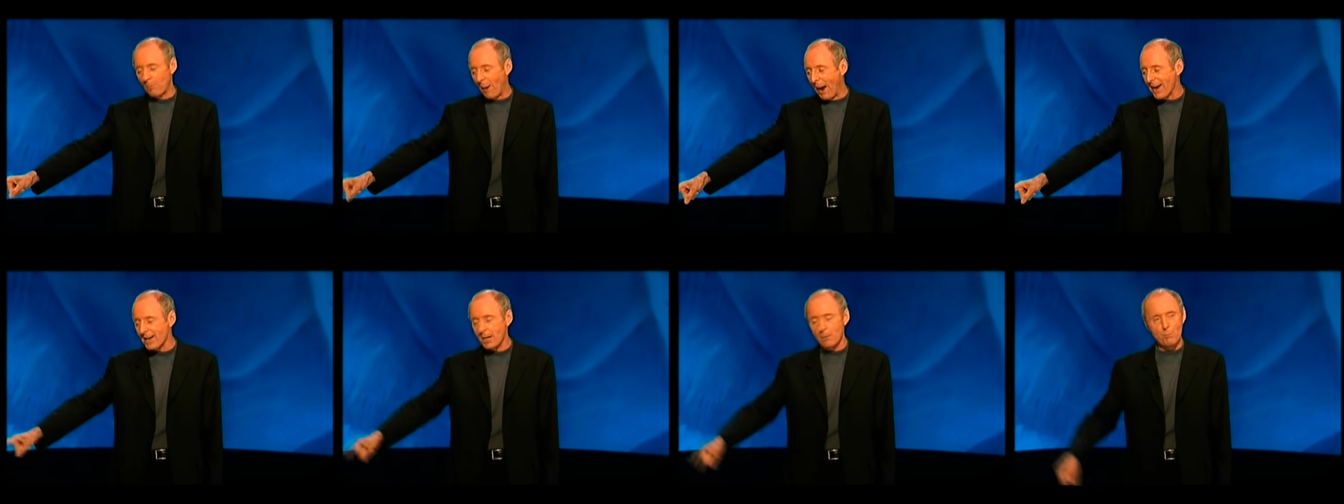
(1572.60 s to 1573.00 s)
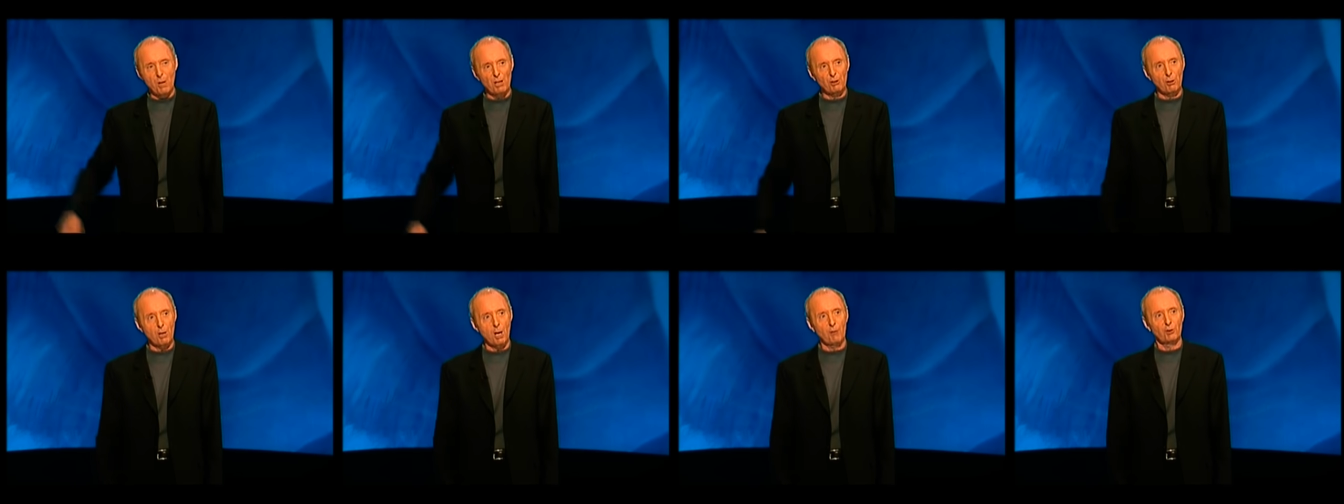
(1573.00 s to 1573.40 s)
the pain and
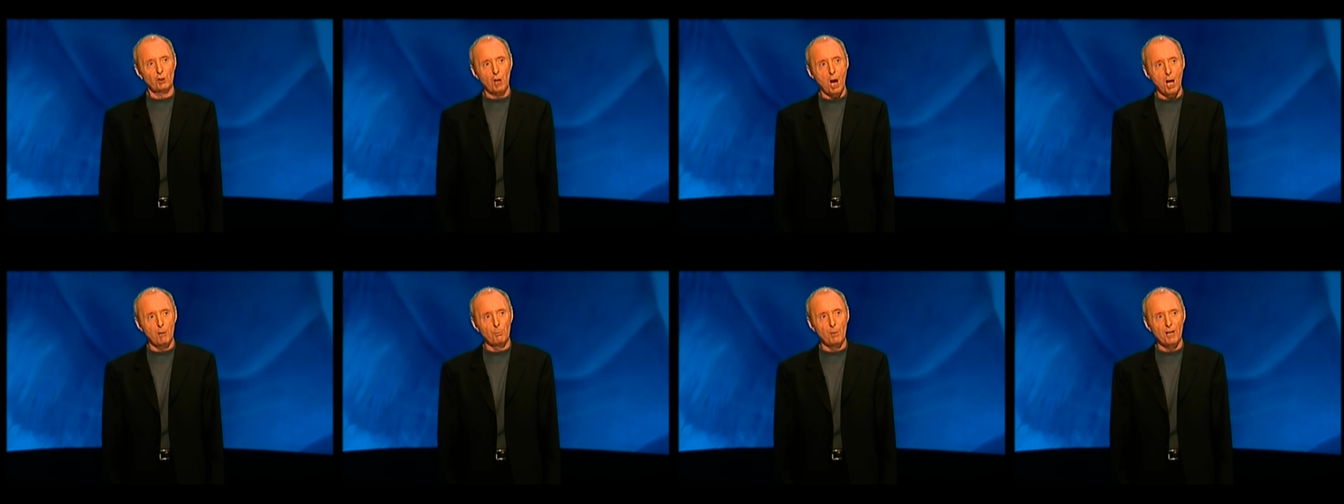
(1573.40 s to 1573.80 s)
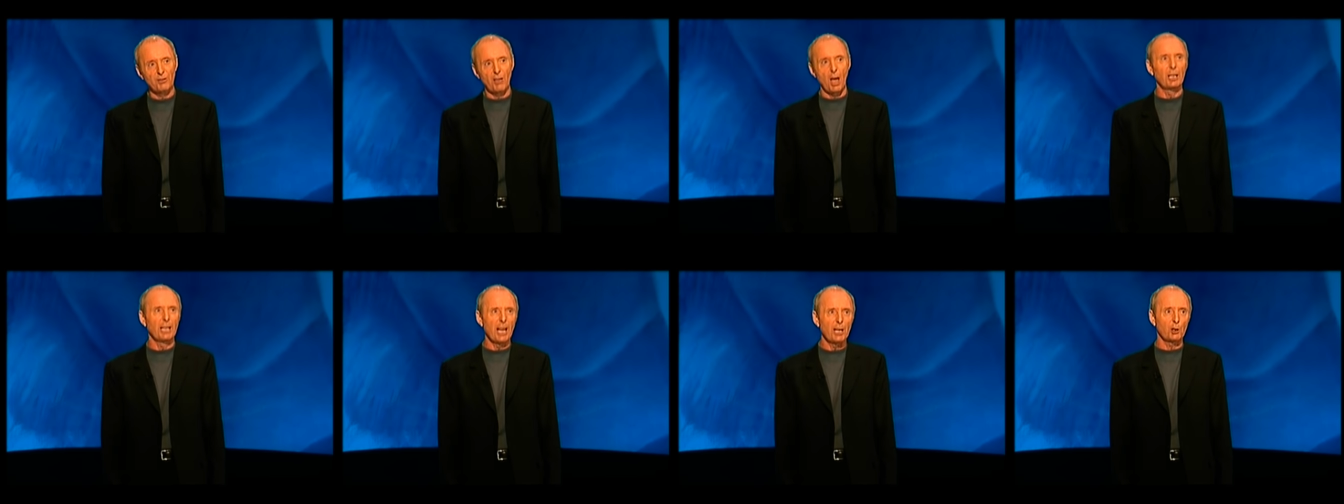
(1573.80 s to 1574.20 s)
misery of
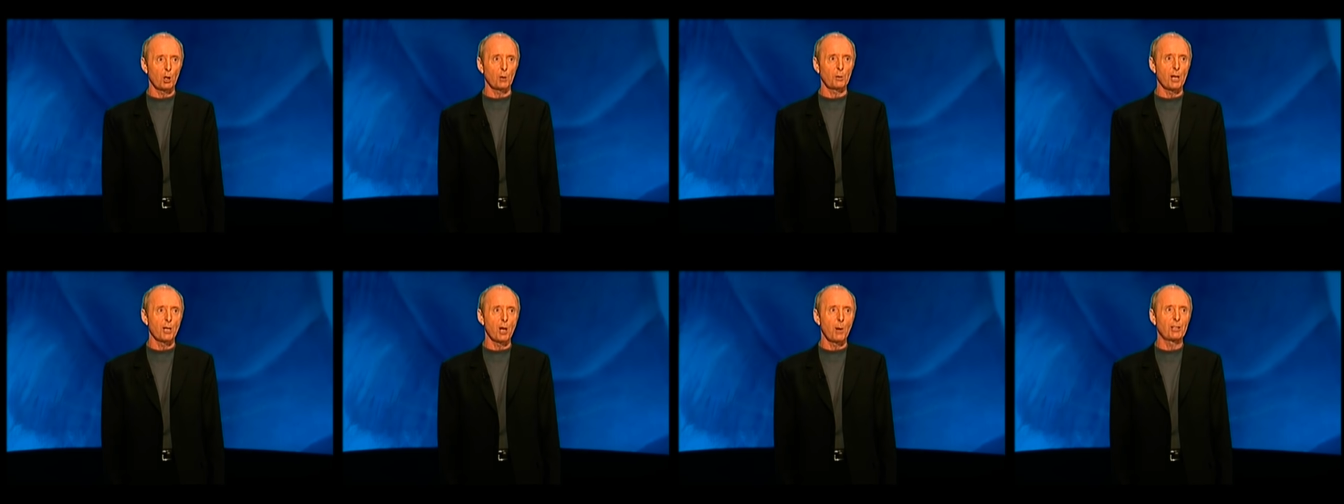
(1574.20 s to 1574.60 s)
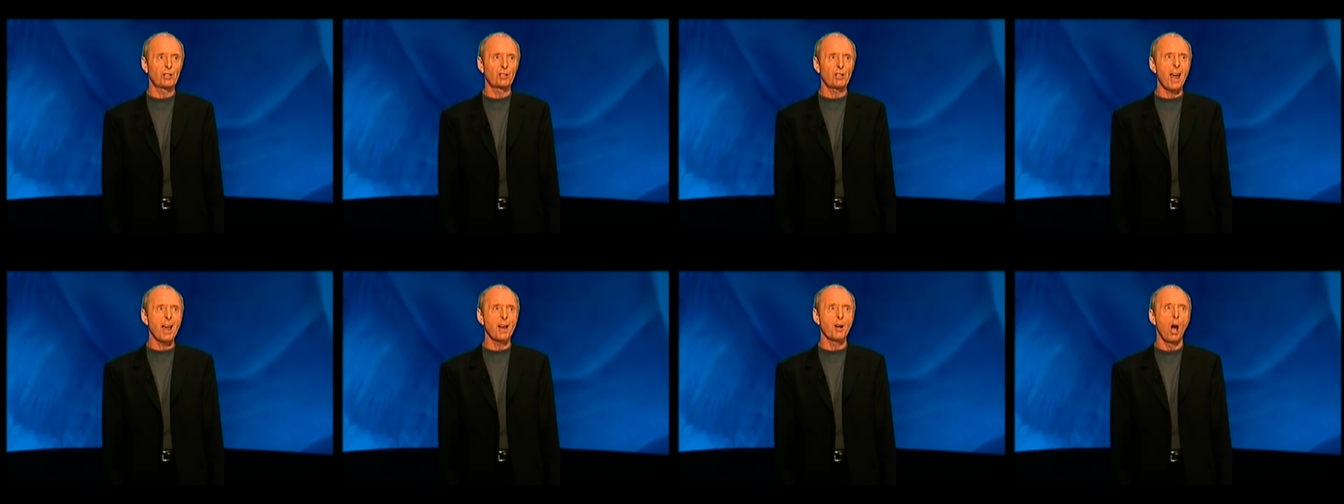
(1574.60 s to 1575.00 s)
childbirth, the least you can do
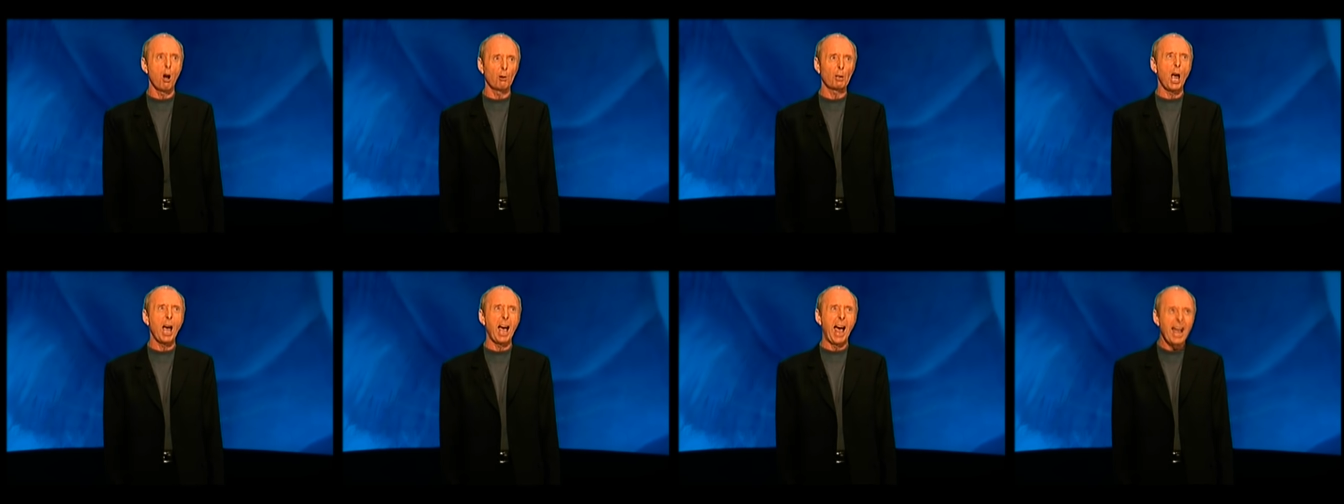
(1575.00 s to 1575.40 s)
is stay and hold her